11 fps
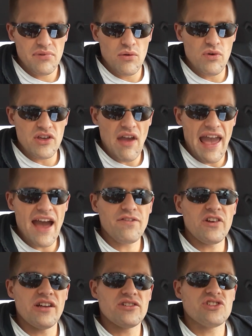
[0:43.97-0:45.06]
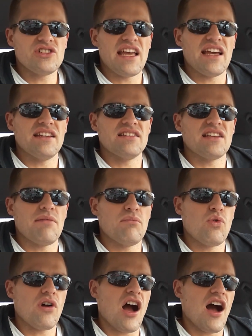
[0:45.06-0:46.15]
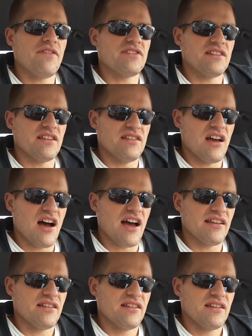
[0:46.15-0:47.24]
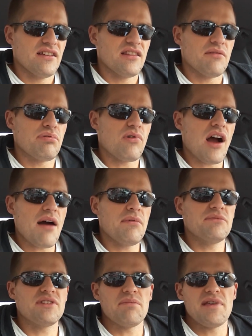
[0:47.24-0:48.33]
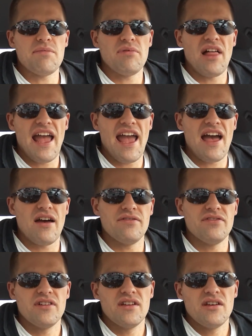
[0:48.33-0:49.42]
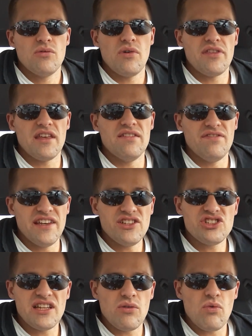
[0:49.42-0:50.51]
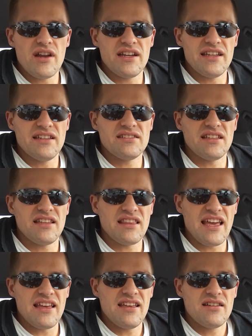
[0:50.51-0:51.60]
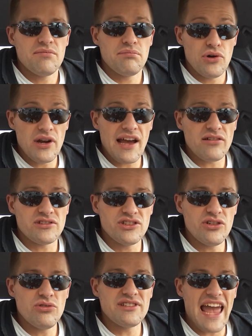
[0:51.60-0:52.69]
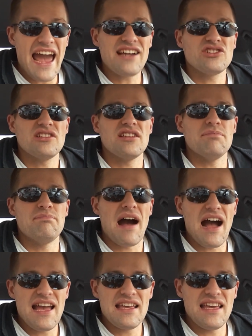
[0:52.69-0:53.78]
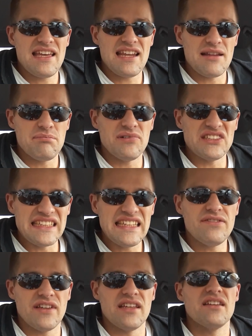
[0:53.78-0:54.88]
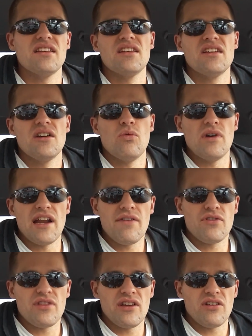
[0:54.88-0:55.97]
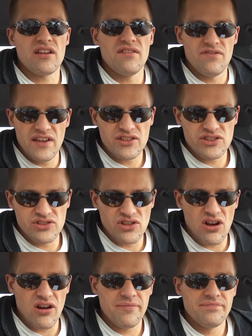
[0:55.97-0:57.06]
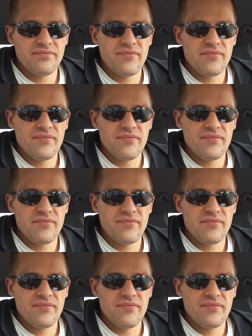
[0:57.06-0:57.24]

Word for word: but what you have to understand is that more often than not, the problems that people have with envisioning what it is that they put out to do is actually buying in and believing whatever their convictions are.